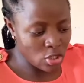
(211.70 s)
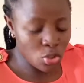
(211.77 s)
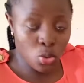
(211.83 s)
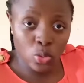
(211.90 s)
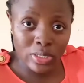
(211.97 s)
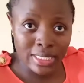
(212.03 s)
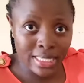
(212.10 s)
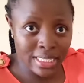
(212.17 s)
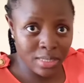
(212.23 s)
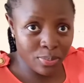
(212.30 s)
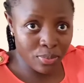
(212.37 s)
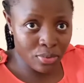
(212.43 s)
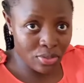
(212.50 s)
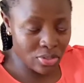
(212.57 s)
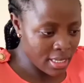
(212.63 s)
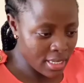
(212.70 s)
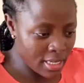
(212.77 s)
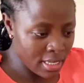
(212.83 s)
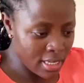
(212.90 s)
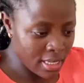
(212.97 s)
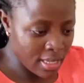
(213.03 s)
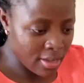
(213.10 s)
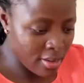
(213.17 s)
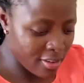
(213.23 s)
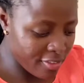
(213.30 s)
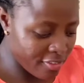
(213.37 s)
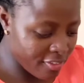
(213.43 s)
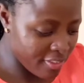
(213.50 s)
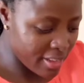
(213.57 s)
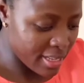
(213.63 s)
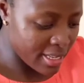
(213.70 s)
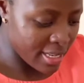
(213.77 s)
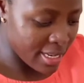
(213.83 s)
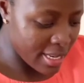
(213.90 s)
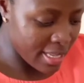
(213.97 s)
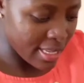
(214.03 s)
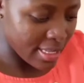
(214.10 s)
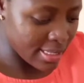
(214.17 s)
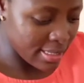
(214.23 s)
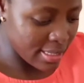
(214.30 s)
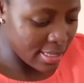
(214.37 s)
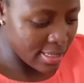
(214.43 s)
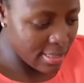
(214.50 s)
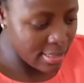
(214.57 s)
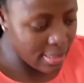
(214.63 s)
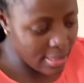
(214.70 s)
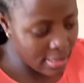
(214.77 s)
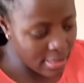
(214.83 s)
2 teaspoons of vanilla essence.